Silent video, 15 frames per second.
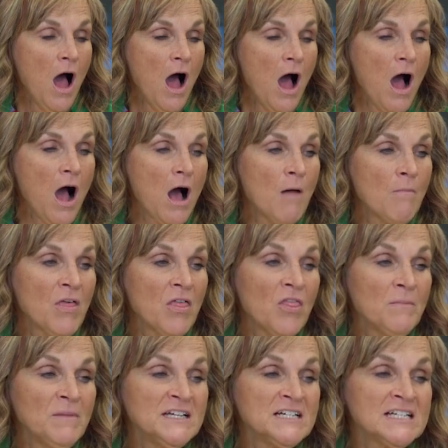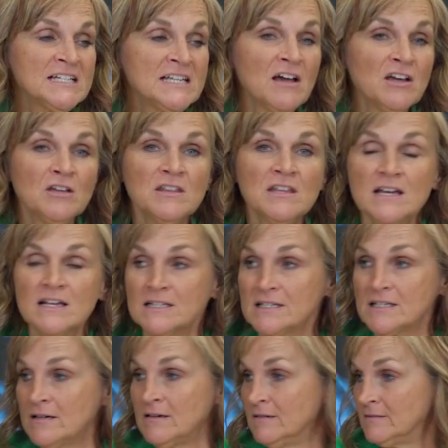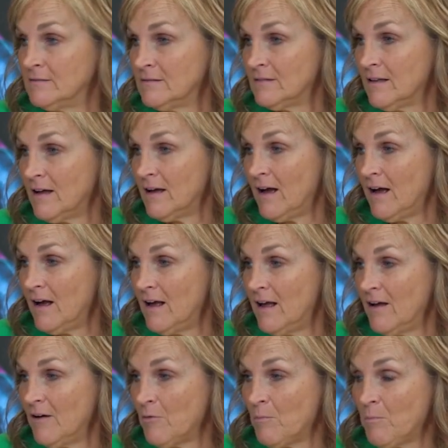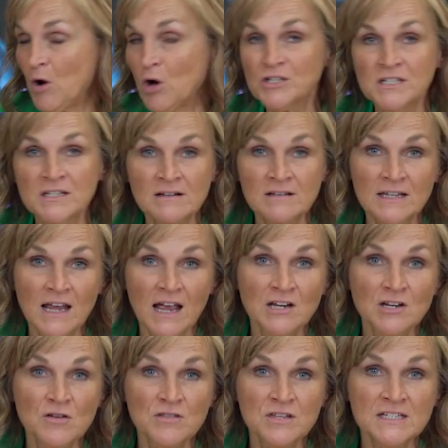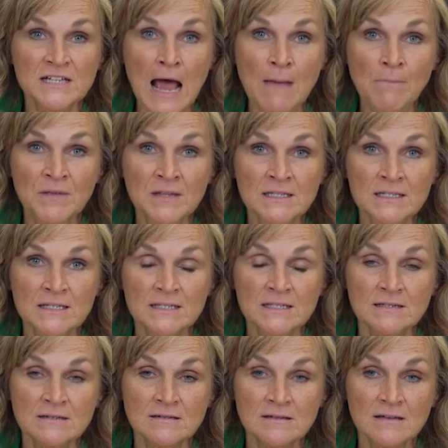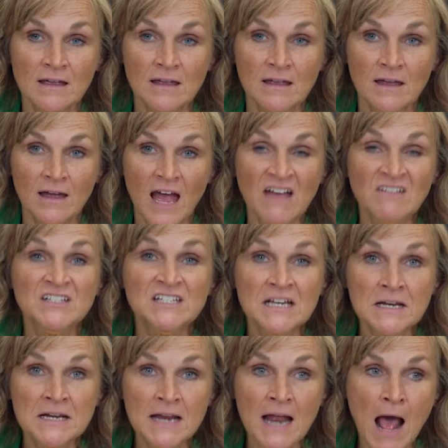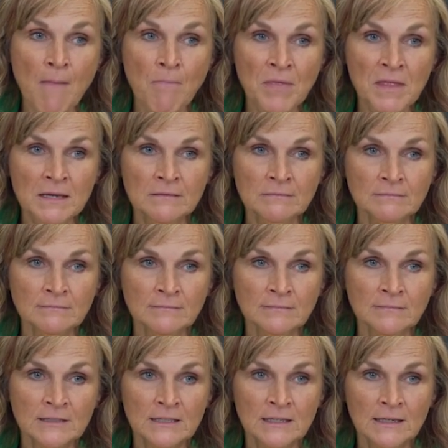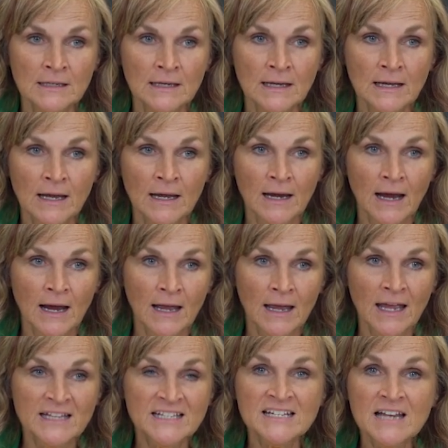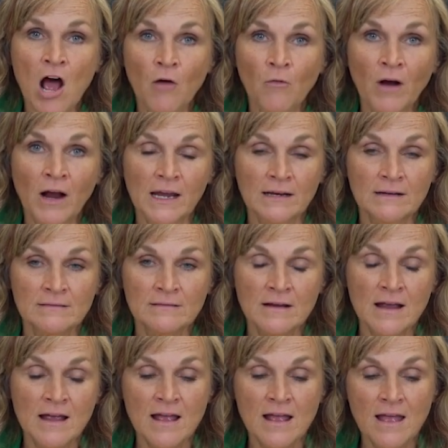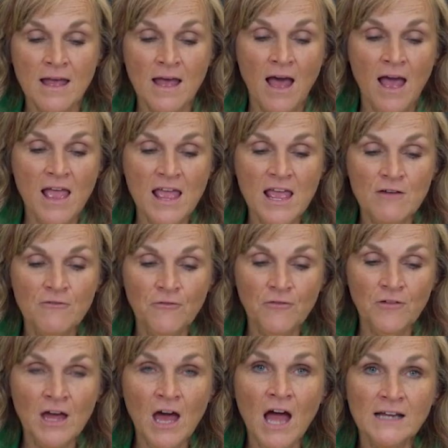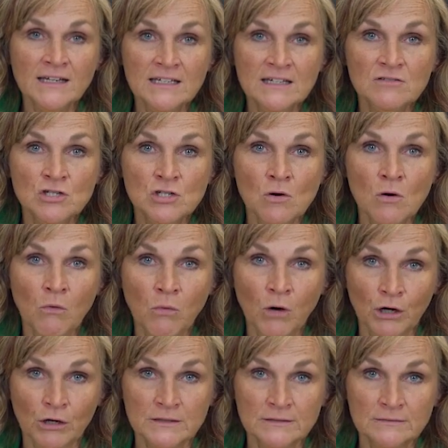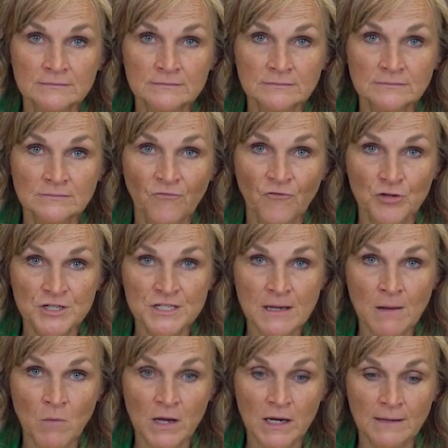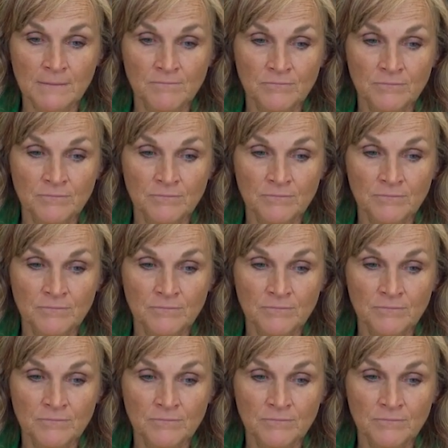Let me just tell you this. Personally, I know this happens. I've seen it happen. It's not right. If God gives you a word for somebody,